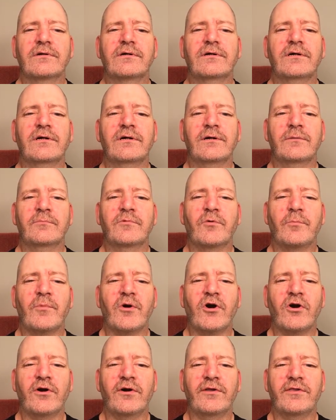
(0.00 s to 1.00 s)
um,
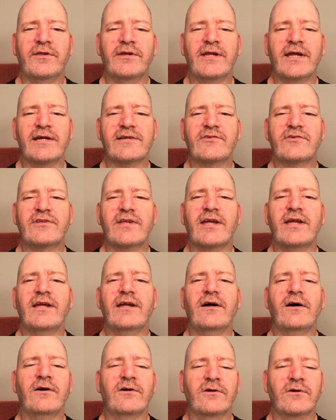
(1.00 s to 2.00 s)
tomorrow the next day,
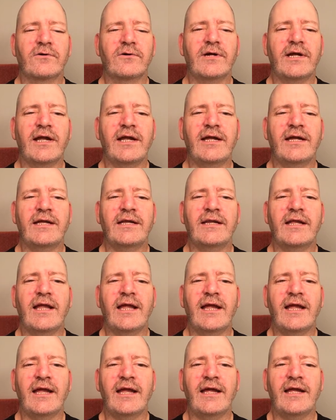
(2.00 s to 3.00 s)
I'll go ahead
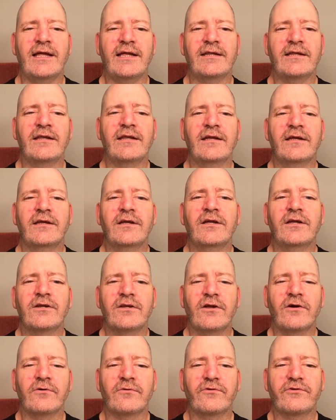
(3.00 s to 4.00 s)
and
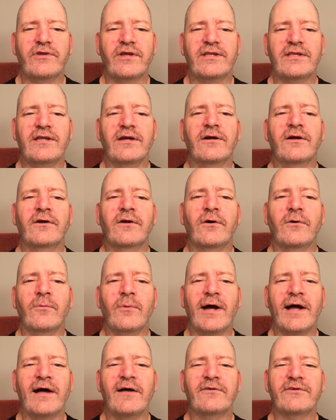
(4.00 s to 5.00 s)
don't sit there and go,
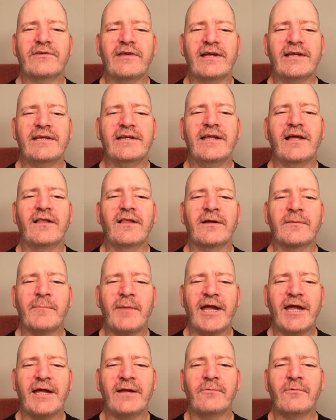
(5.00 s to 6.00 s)
wow, psychedelic
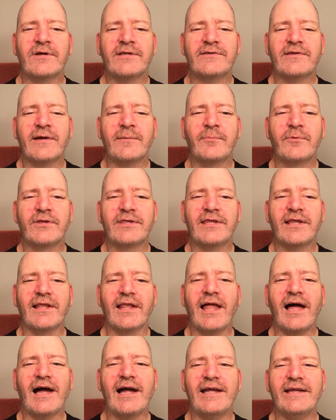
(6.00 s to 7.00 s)
man, what's up with the
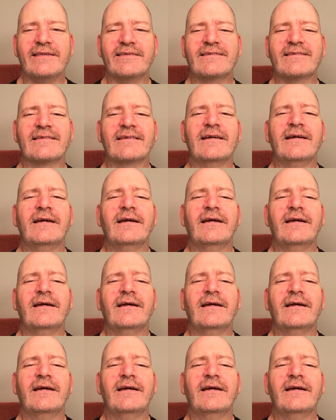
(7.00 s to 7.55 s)
lights?